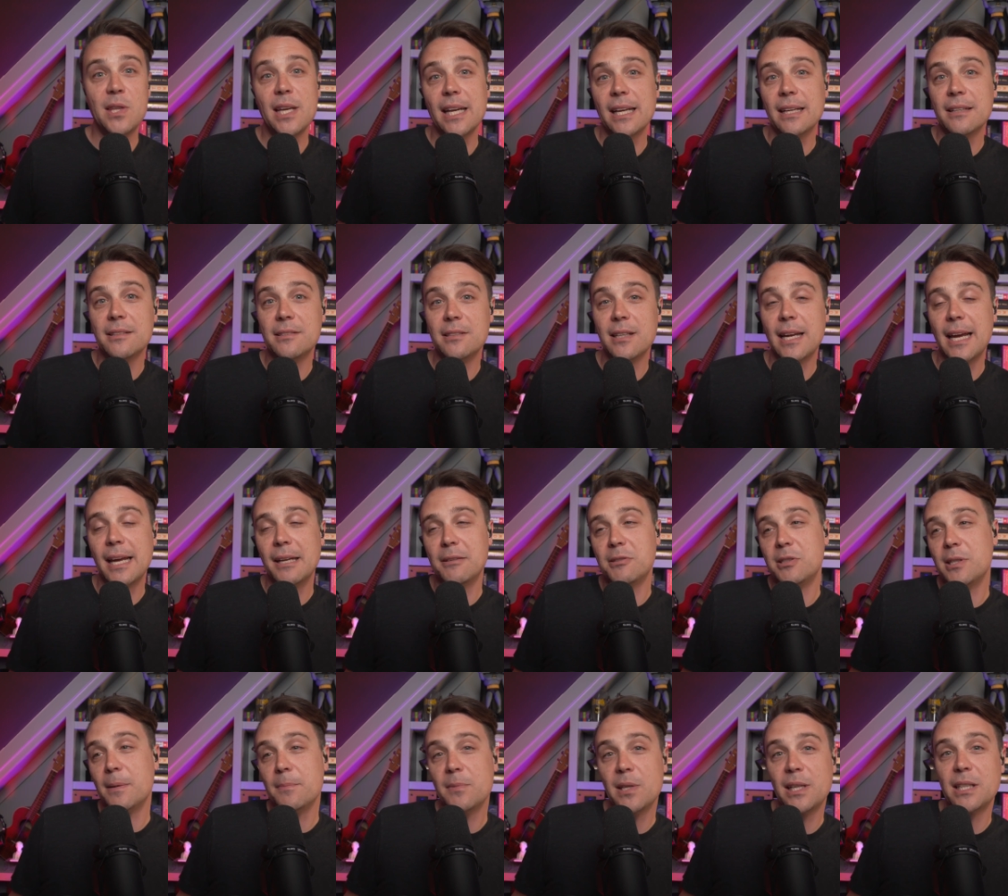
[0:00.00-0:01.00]
things and
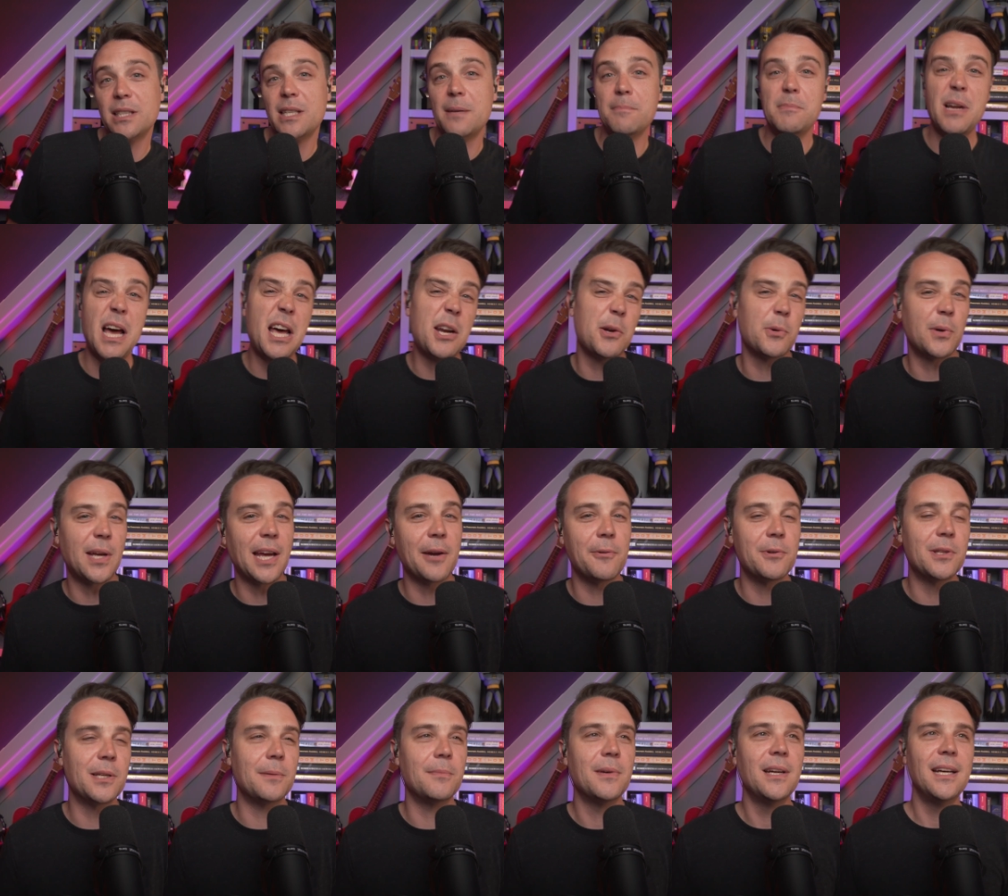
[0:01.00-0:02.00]
some things I'm not okay
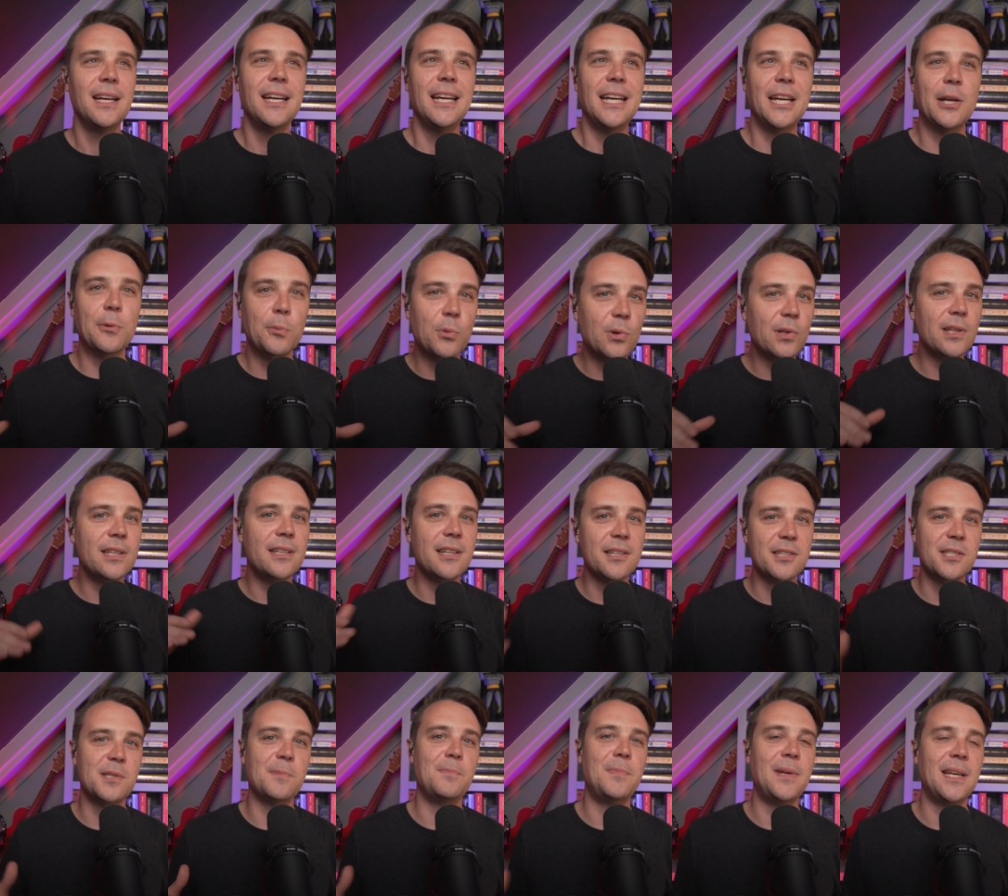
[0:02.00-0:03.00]
with them. It really
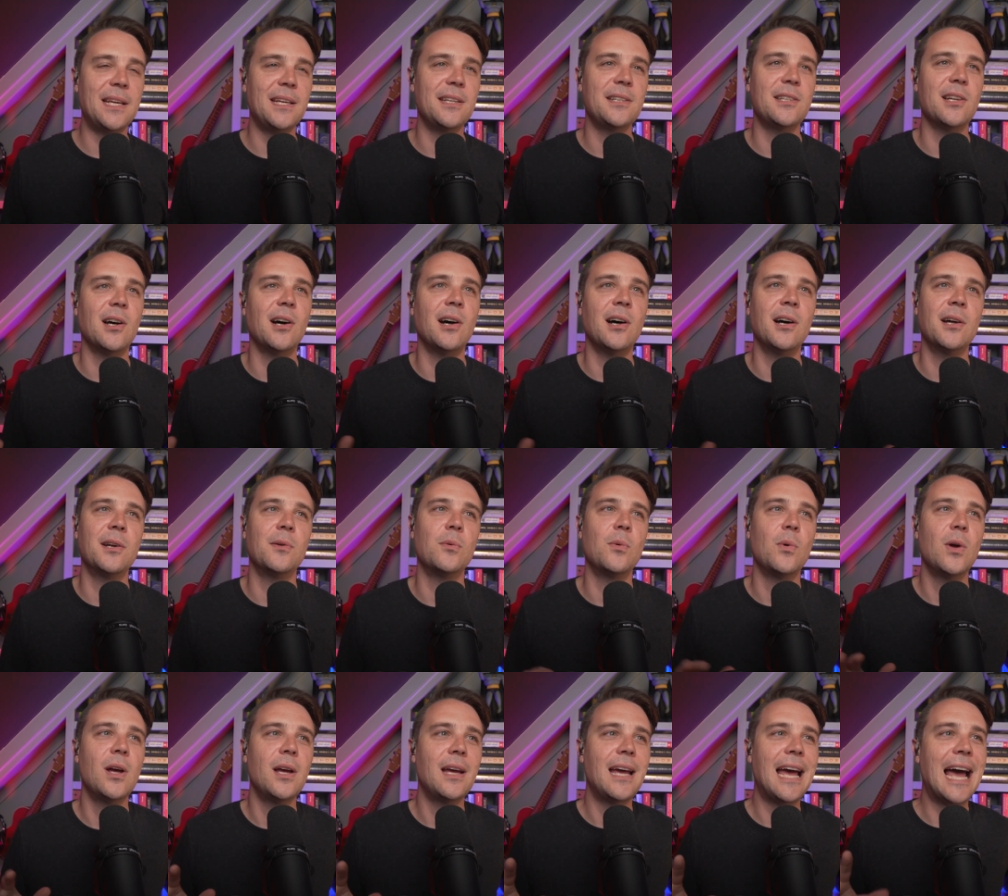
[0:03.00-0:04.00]
does depend on
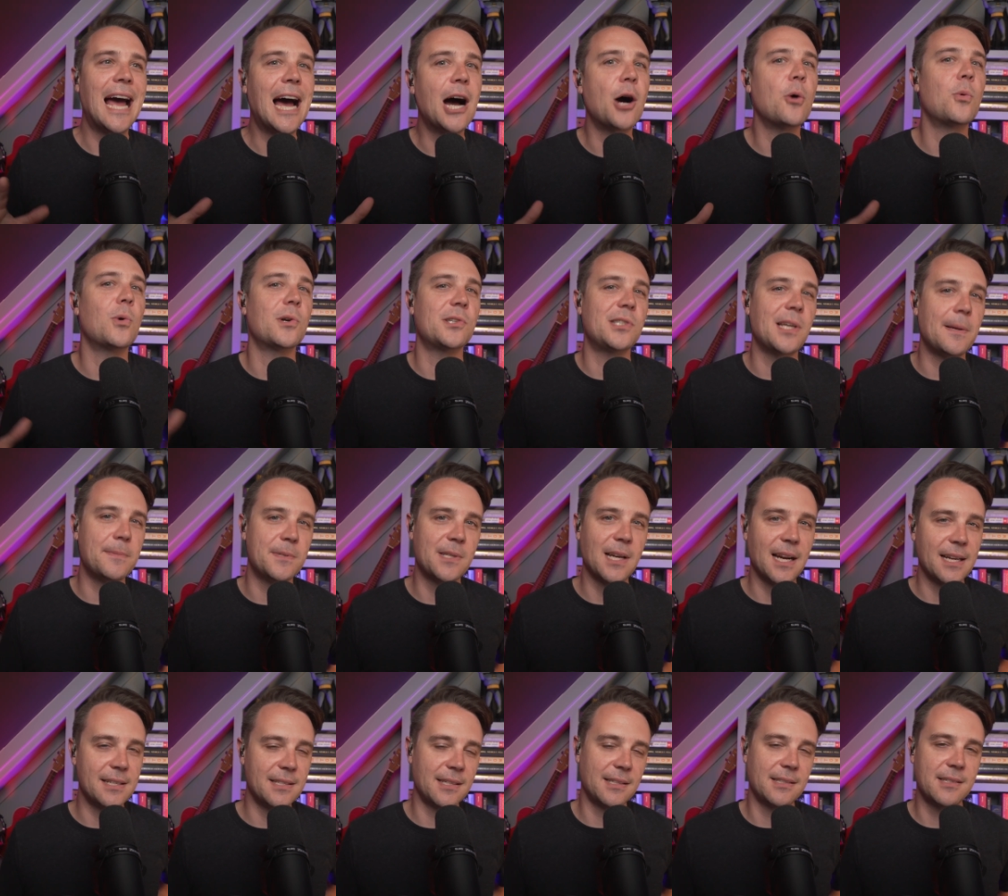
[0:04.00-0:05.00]
how we're
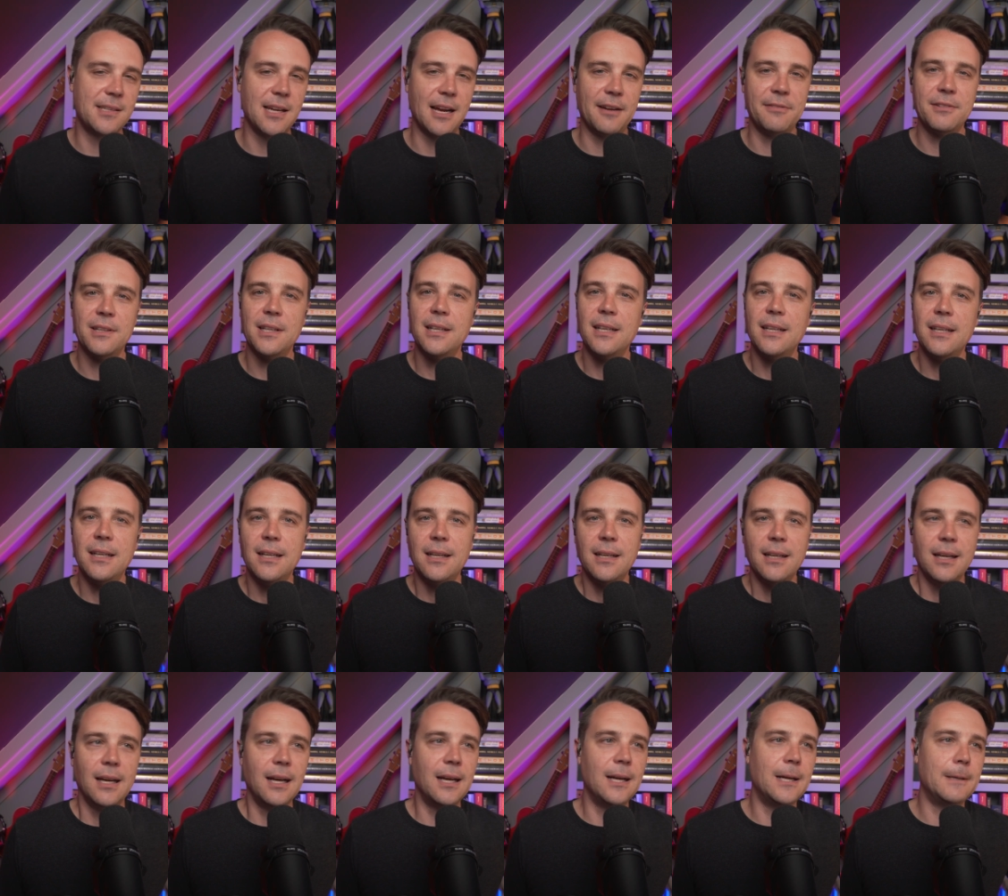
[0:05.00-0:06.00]
subsidizing stuff.
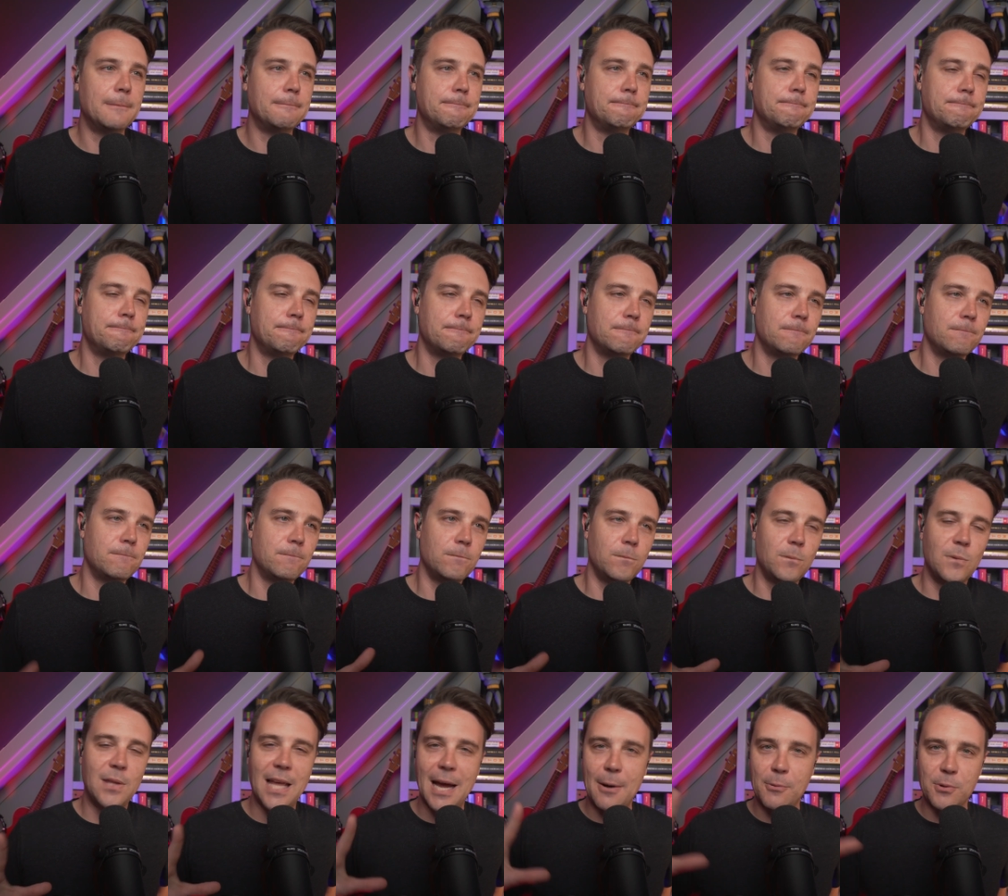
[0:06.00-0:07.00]
Um,
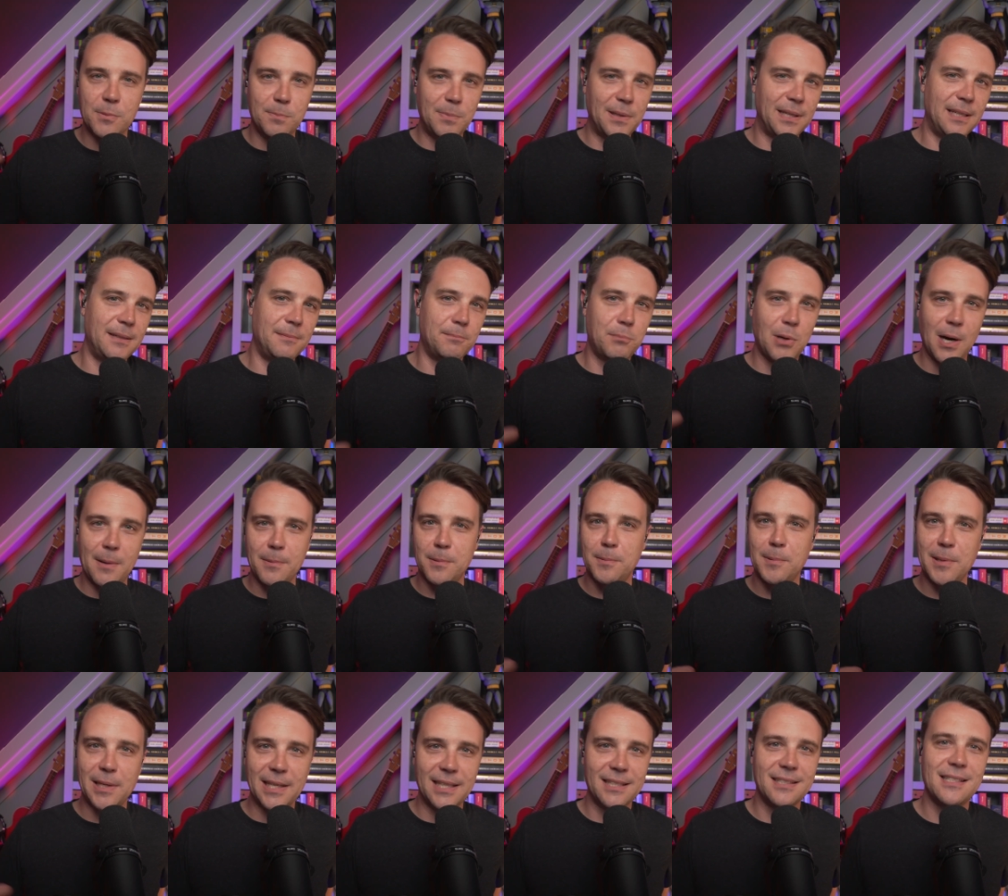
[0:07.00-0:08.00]
that would be
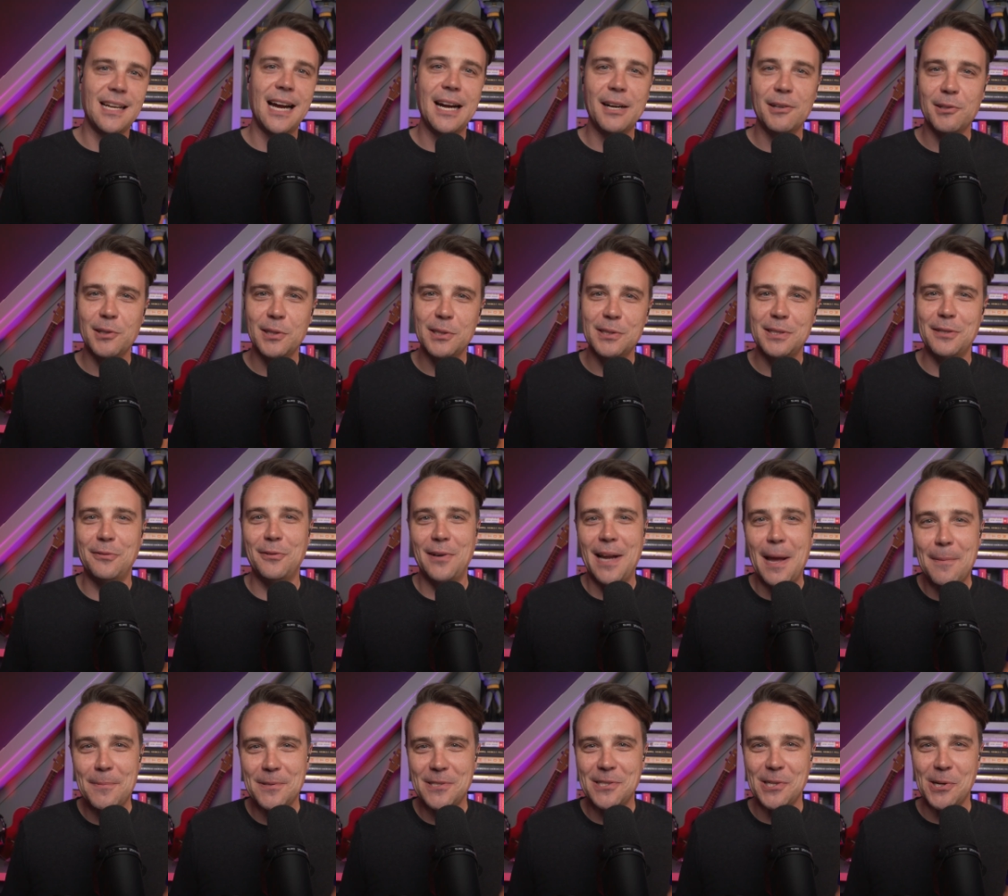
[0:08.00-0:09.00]
probably an entirely different
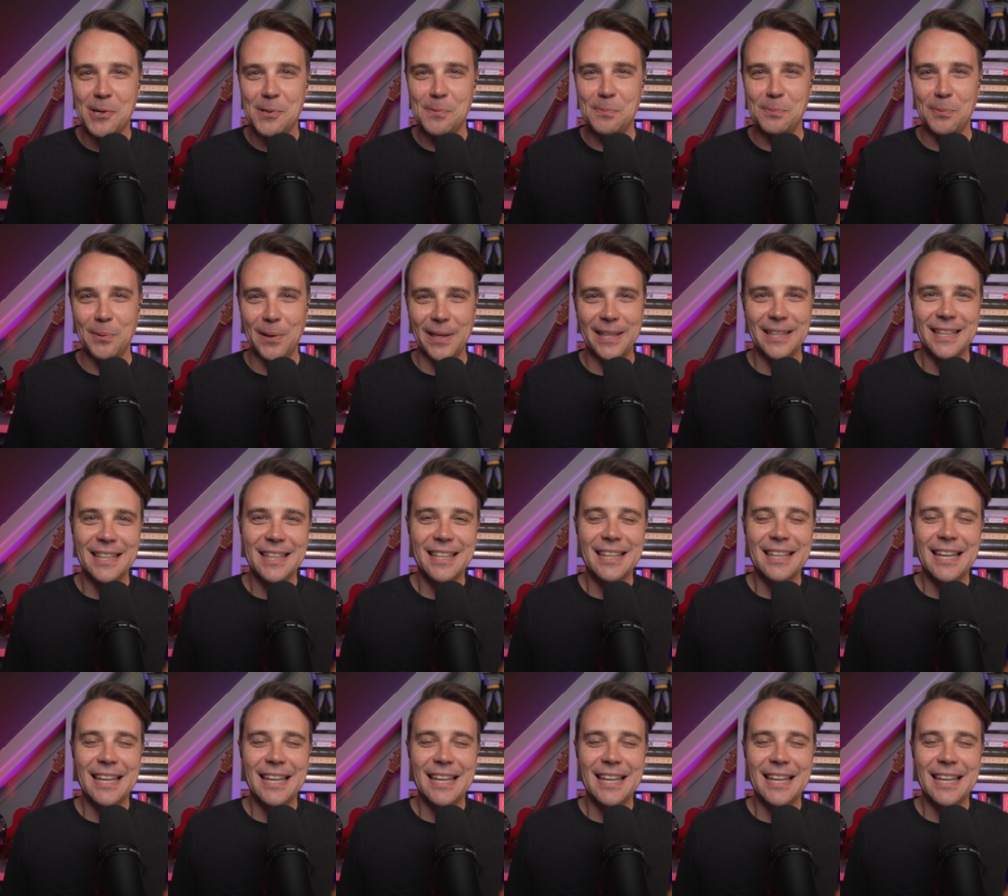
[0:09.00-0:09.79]
episode, but